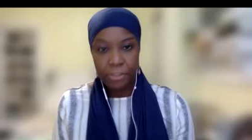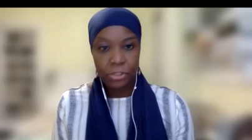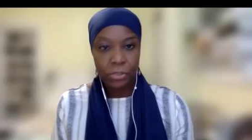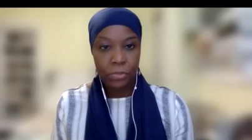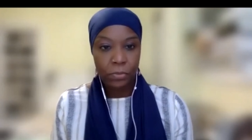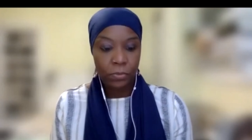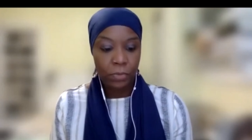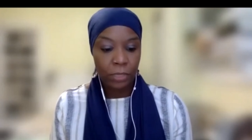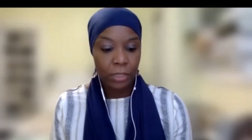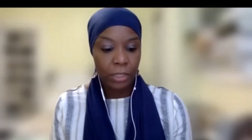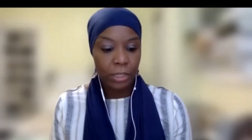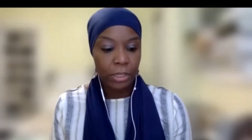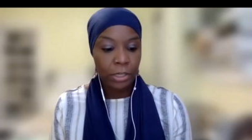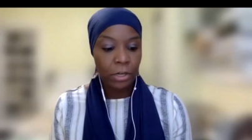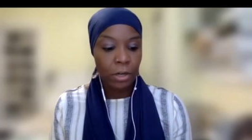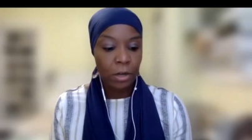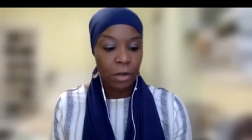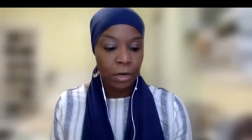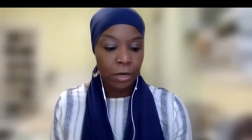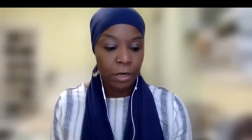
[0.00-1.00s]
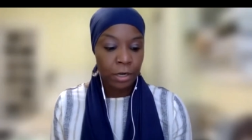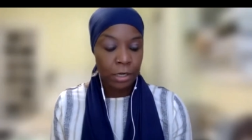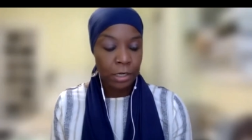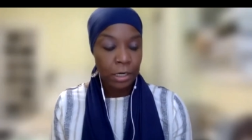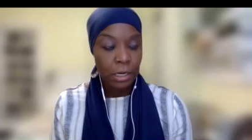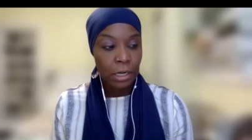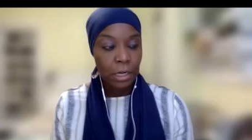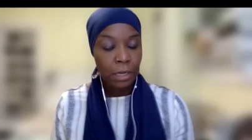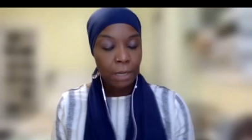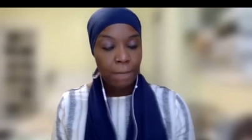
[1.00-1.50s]
So there are
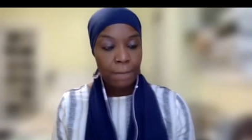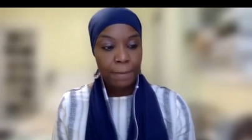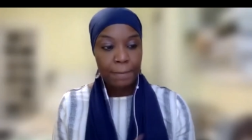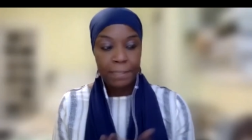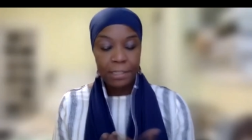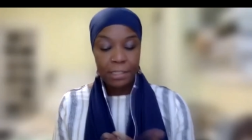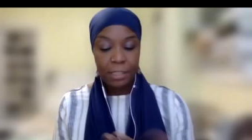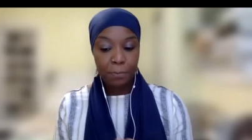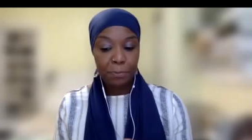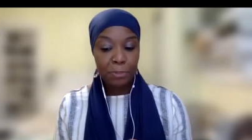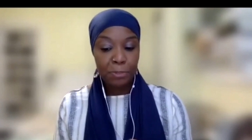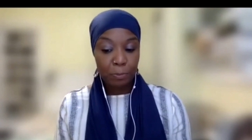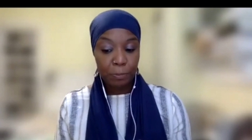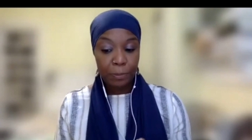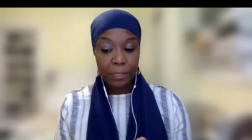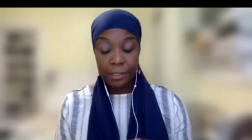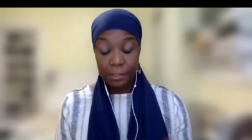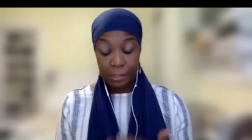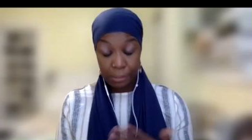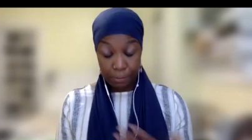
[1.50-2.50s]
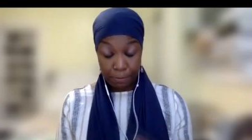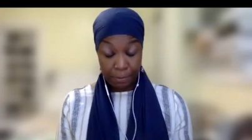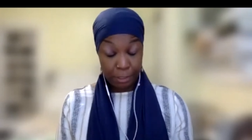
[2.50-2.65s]
maybe some split